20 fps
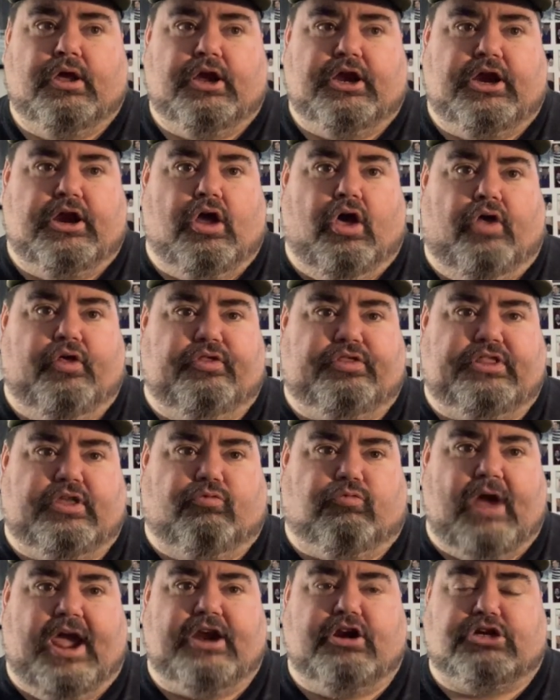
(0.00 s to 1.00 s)
the
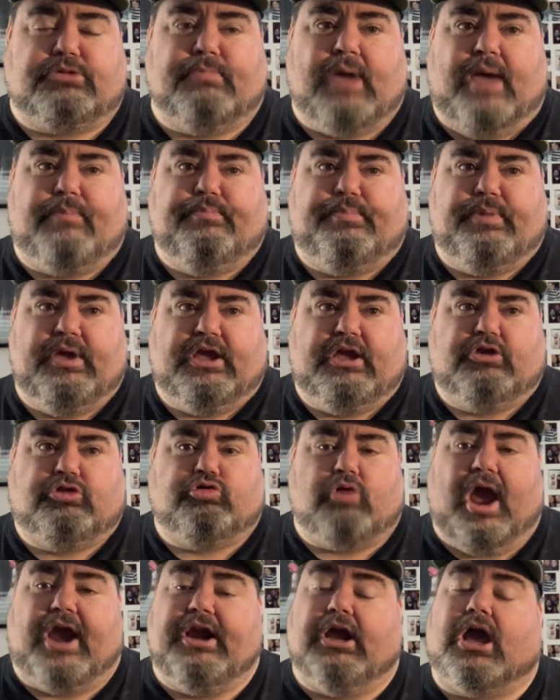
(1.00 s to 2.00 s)
Raiders might be
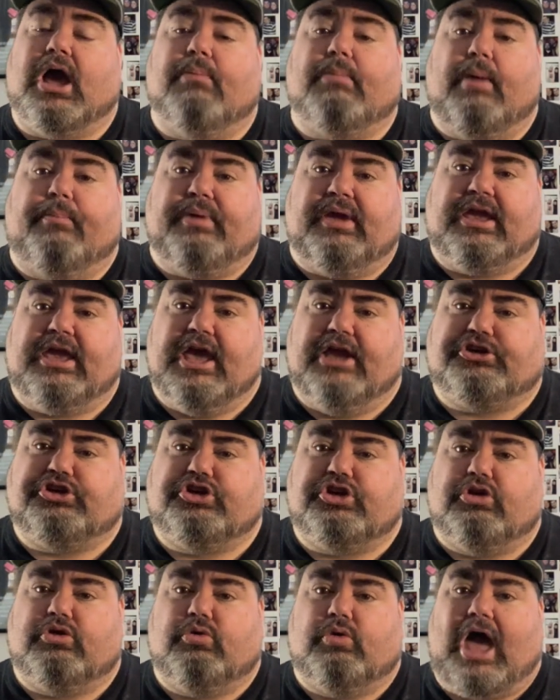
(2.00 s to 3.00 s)
trying to come up and get
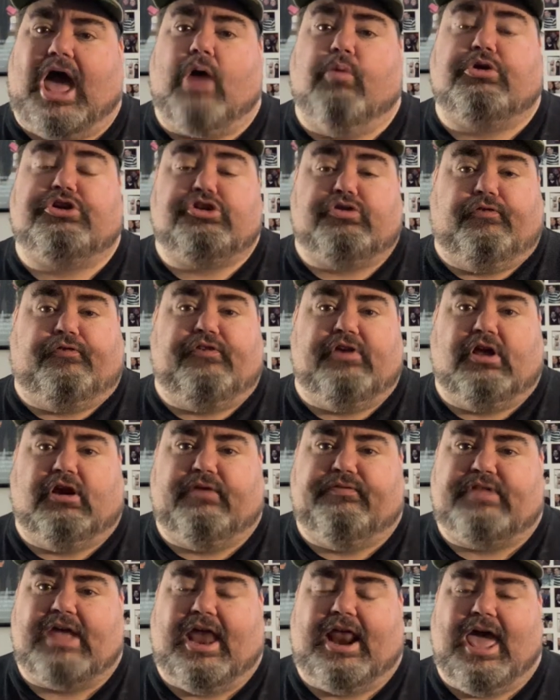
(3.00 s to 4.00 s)
you. How would you feel
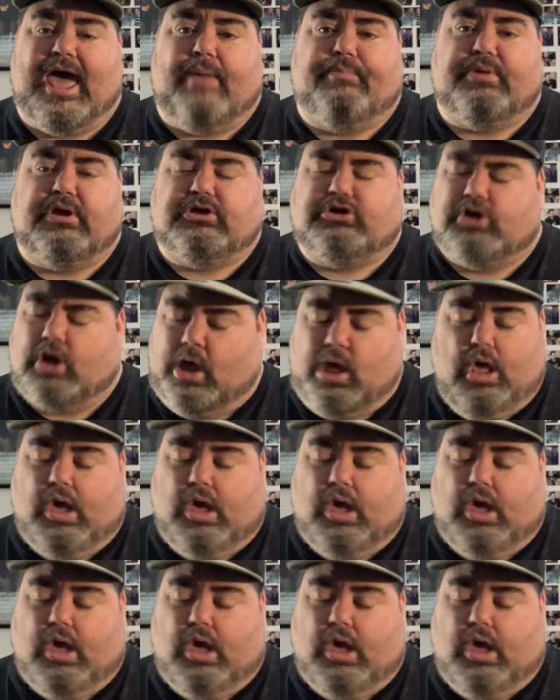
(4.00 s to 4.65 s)
if that happens?